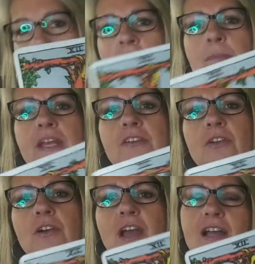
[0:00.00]
But here
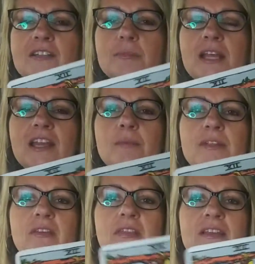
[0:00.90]
you are contemplating
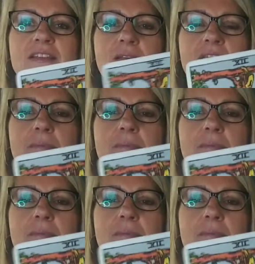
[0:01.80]
about the things that can